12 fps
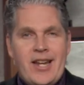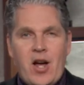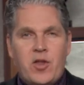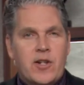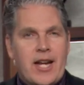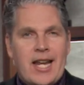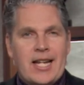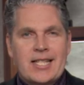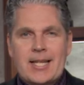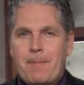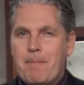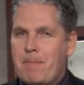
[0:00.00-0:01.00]
Now they're
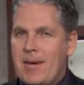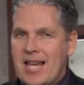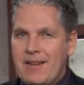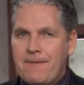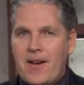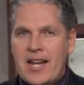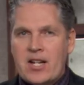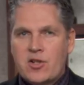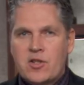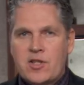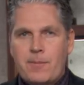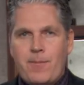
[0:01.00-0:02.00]
getting some big
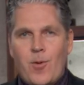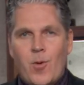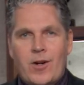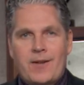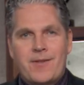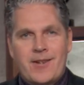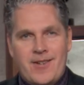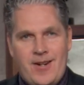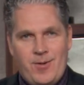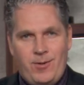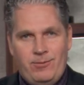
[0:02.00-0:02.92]
financial support of their own.